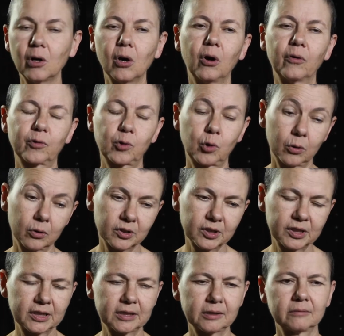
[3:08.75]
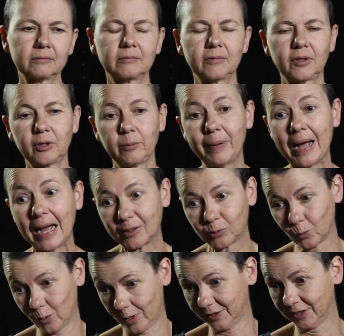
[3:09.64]
of course, the
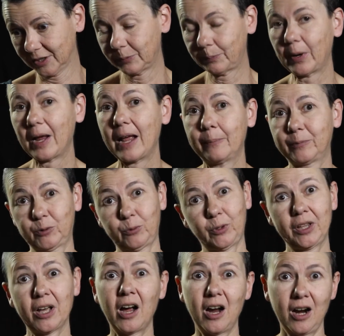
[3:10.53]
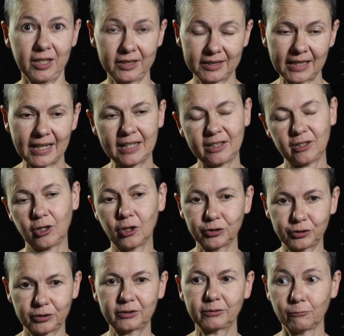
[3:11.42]
bad ones, perhaps with art and
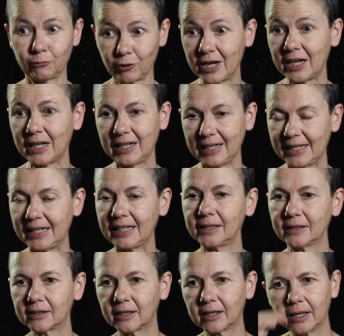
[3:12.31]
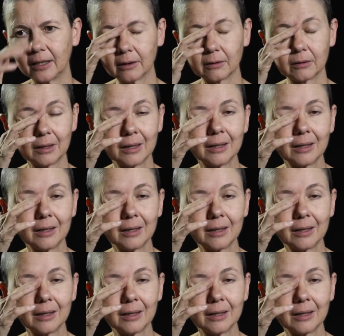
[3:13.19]
not really, yeah.